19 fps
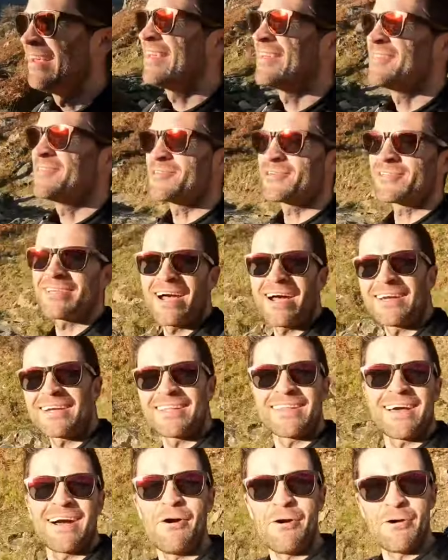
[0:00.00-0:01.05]
It's just adding
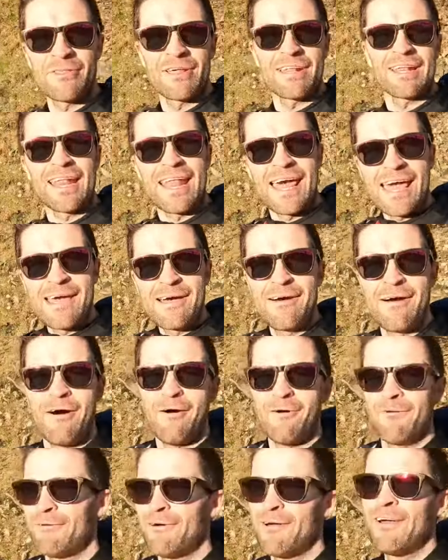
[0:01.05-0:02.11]
that other layer
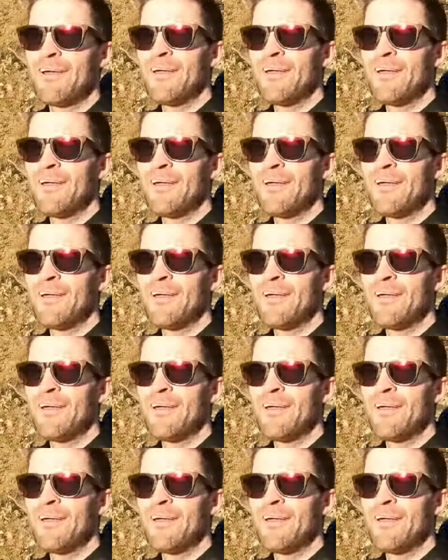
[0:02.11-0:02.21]
of